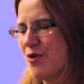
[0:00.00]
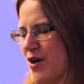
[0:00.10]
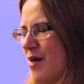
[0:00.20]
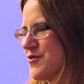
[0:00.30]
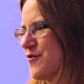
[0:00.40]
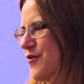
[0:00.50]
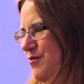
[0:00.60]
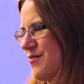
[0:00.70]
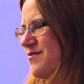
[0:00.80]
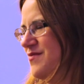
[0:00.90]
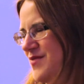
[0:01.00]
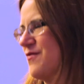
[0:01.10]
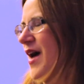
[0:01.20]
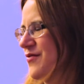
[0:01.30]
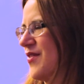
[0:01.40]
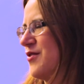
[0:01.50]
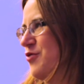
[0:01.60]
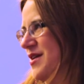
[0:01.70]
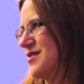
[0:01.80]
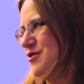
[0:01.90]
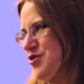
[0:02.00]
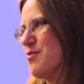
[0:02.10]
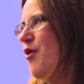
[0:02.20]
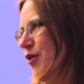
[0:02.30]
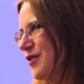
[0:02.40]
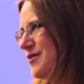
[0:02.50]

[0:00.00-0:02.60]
more comes from the fact that we are so small.